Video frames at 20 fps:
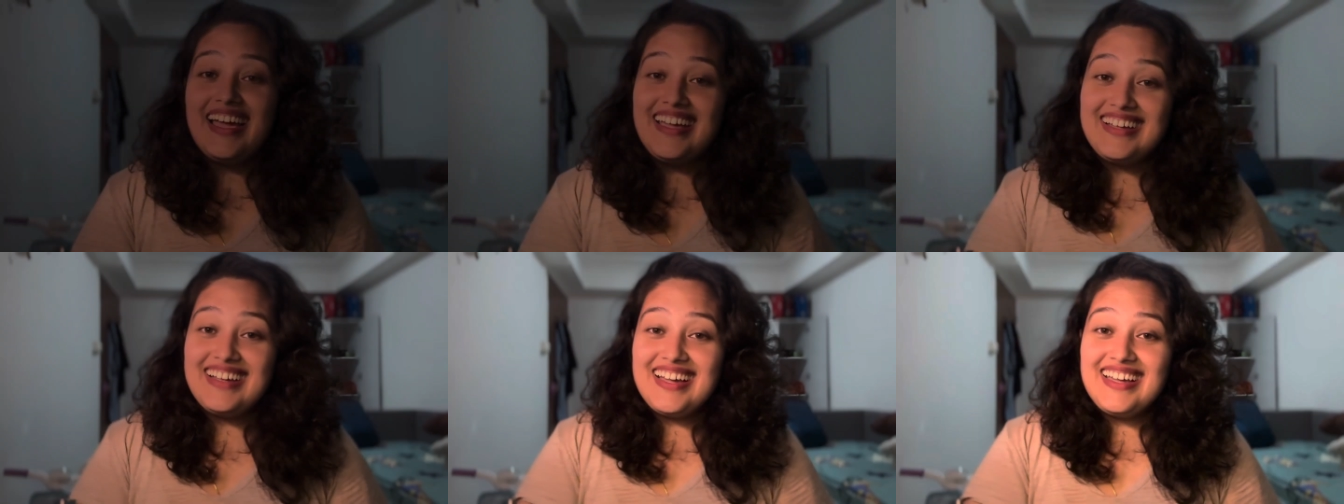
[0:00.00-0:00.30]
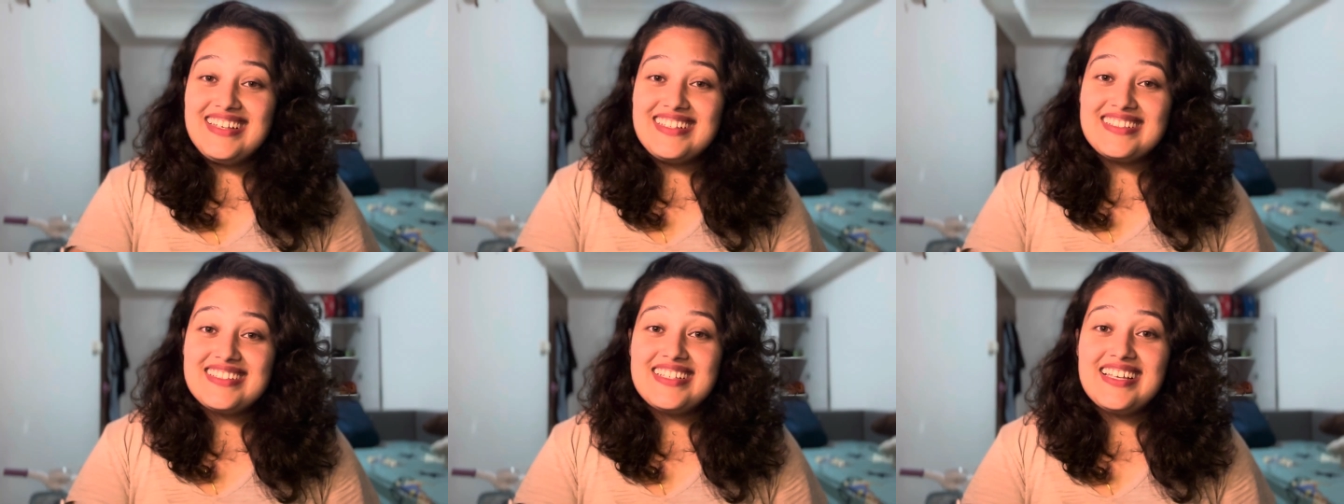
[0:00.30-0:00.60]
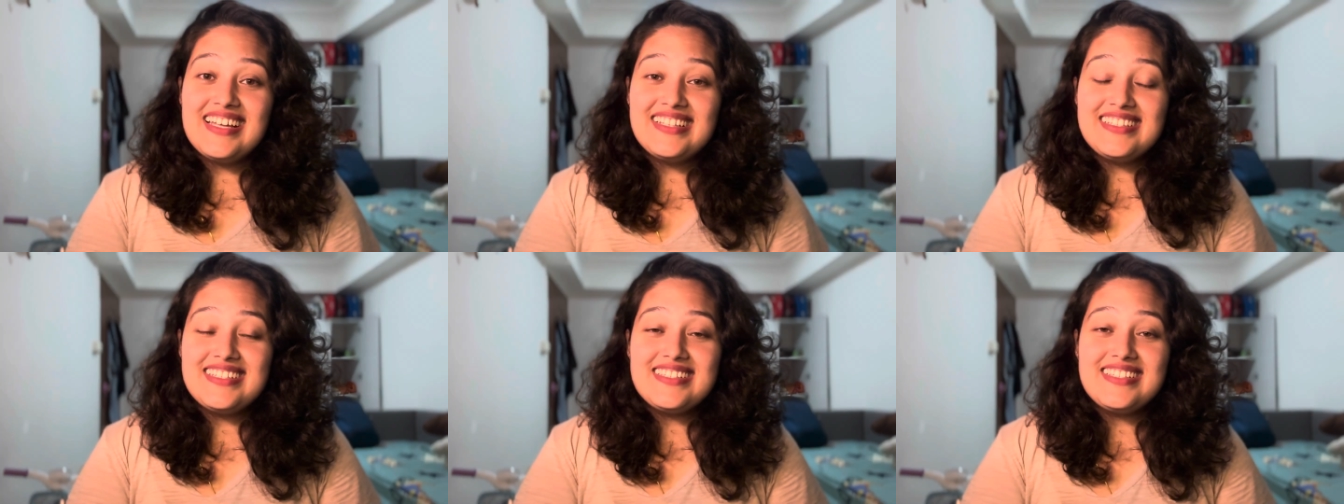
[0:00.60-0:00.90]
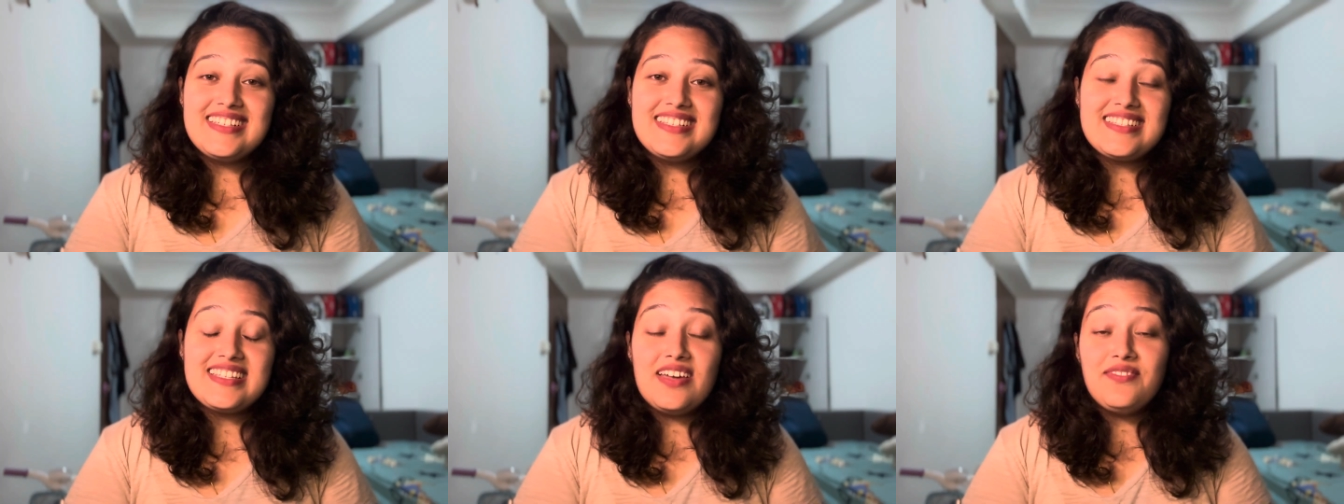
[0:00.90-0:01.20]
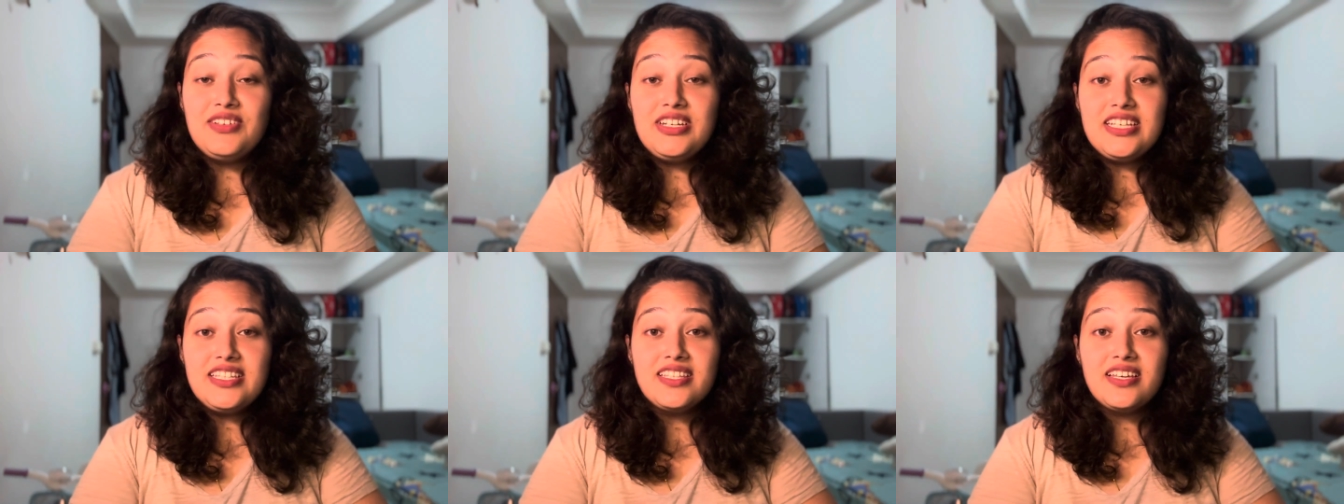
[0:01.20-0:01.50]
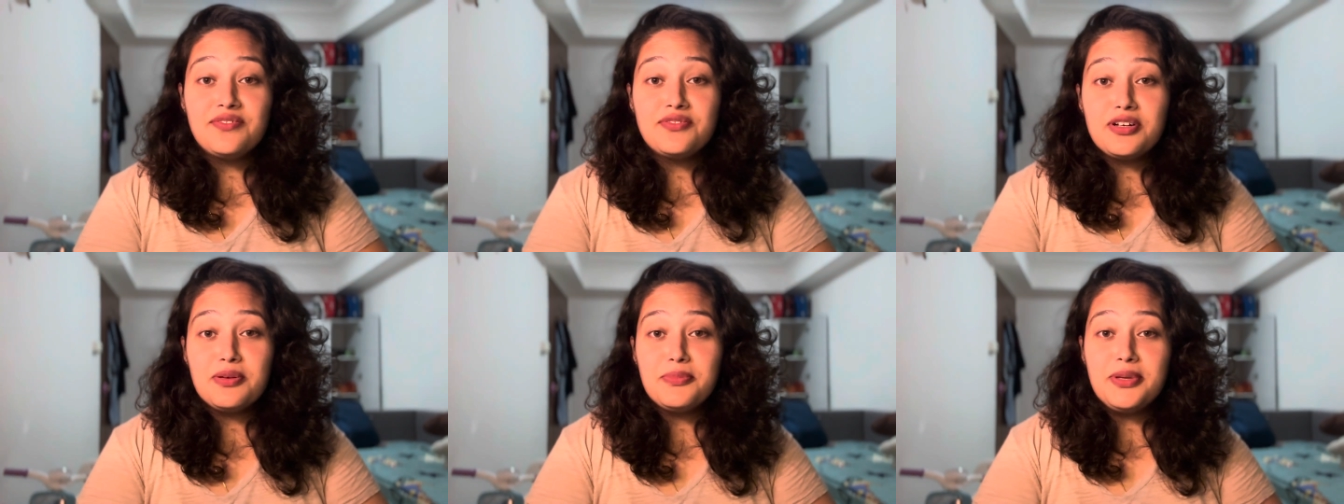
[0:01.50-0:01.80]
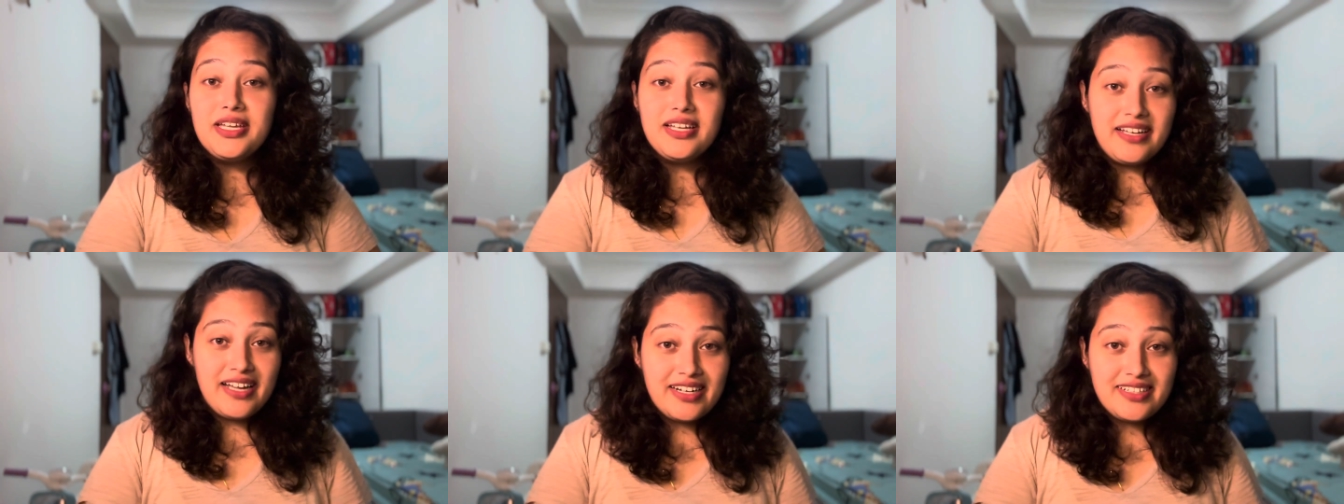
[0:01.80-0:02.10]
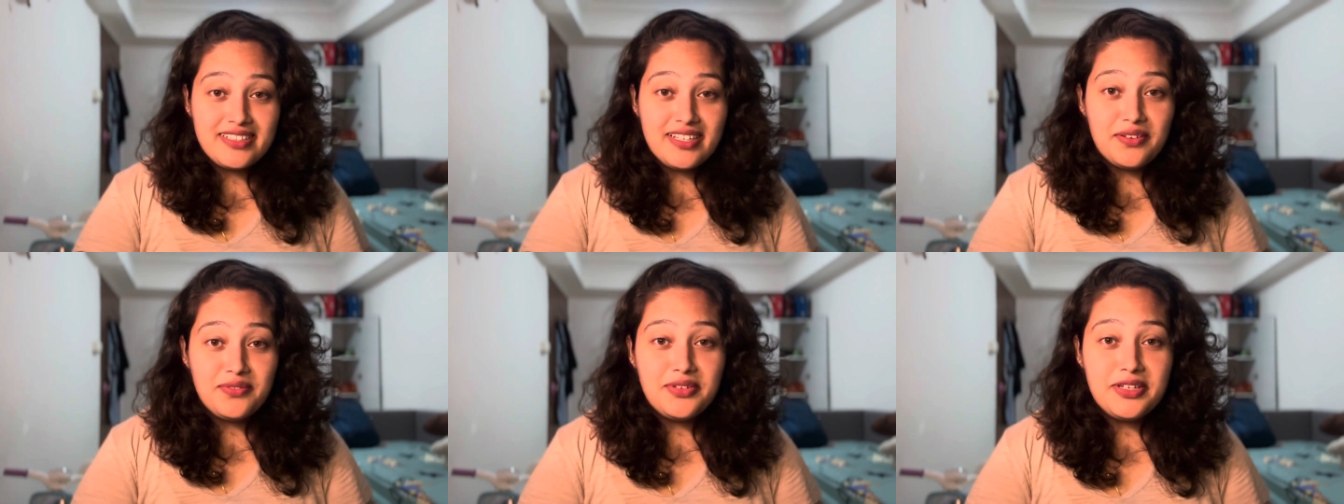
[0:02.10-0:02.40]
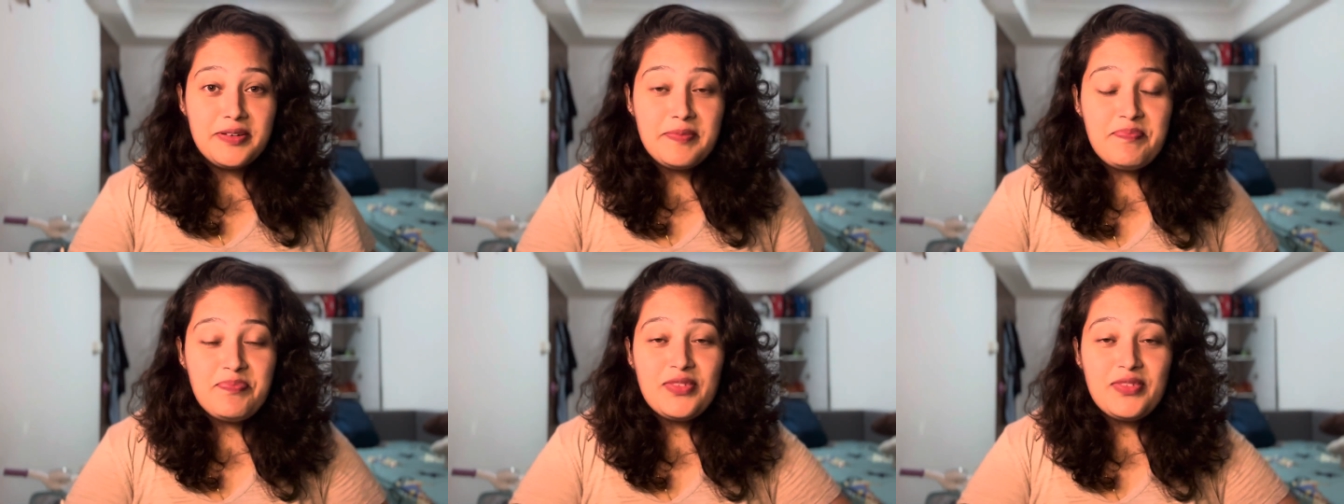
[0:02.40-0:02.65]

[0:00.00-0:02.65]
guys, this is Navanita from Inkat Navi.